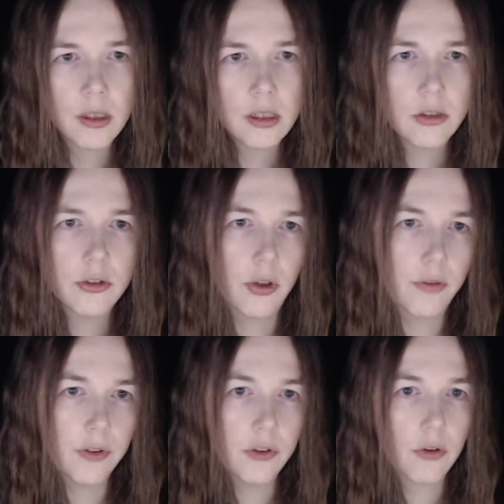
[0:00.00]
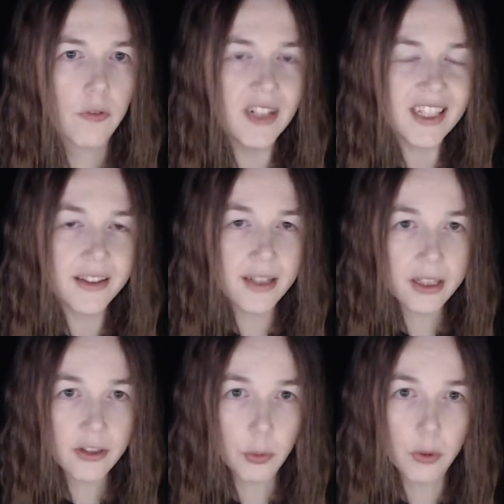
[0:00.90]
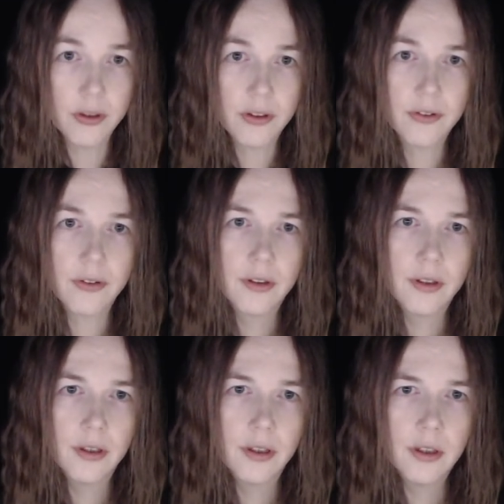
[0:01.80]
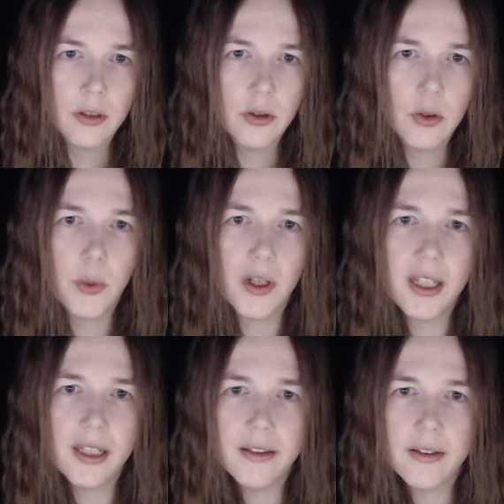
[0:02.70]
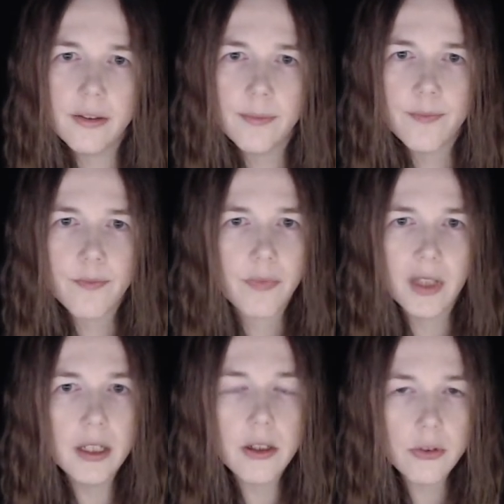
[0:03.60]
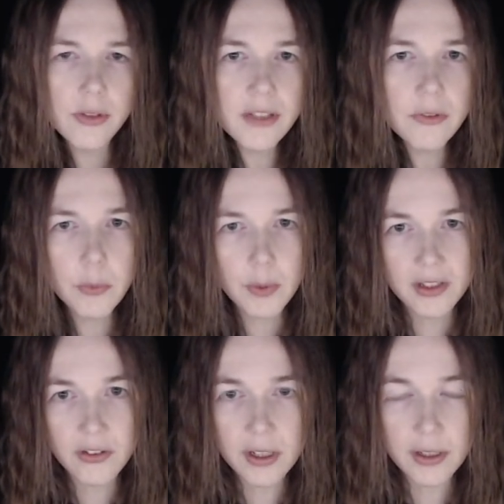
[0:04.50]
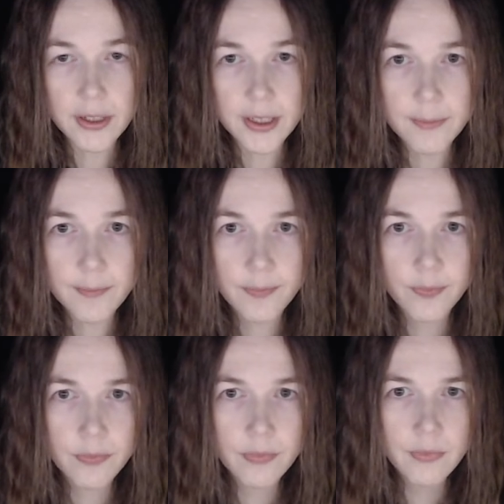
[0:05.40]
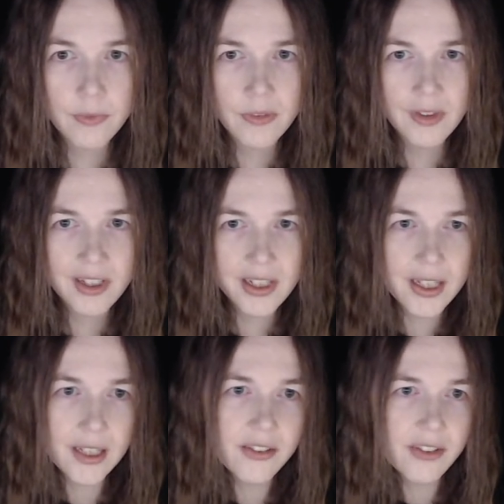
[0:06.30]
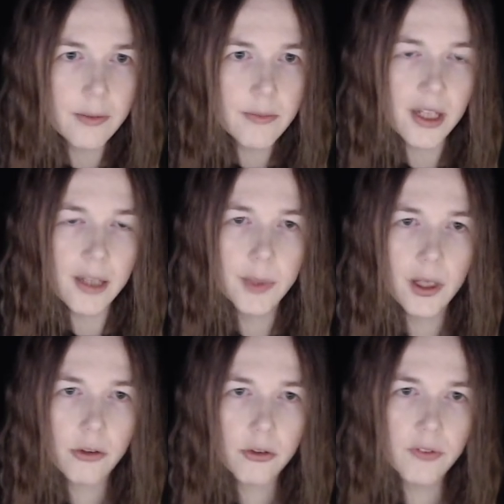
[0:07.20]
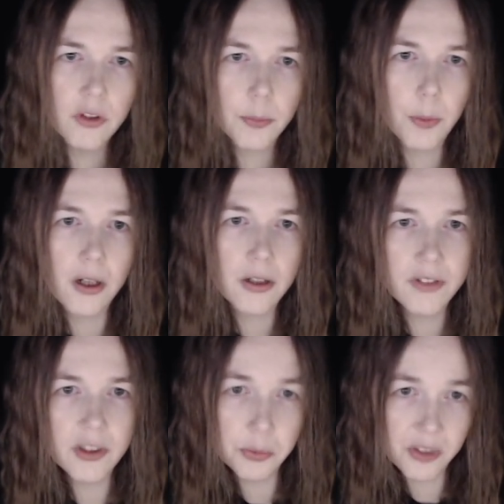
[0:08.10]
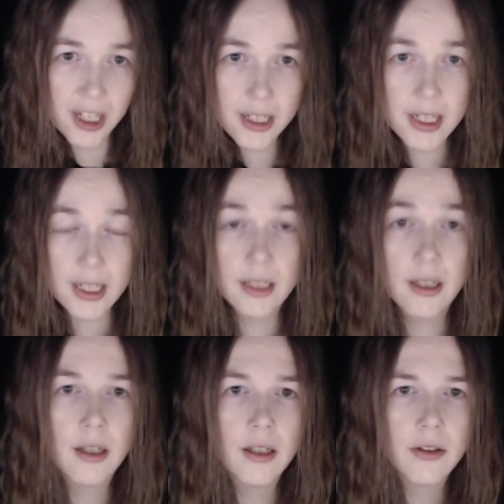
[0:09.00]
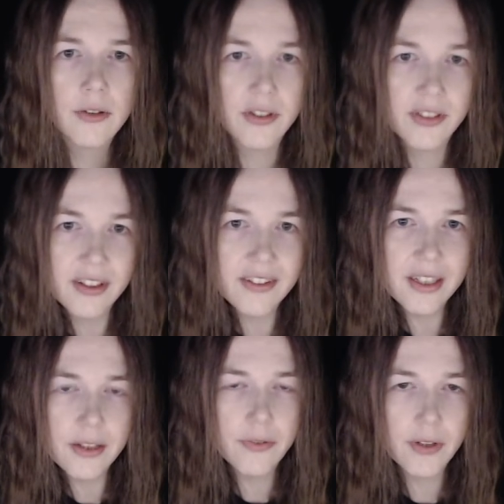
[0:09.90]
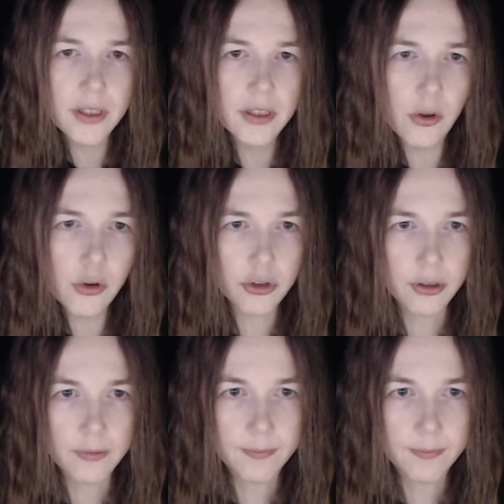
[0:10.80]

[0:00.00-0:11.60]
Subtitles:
John feels conflicted at these words. On one hand, he agrees with what he's hearing, yet at the same time he also feels part of his psyche resisting the very notion.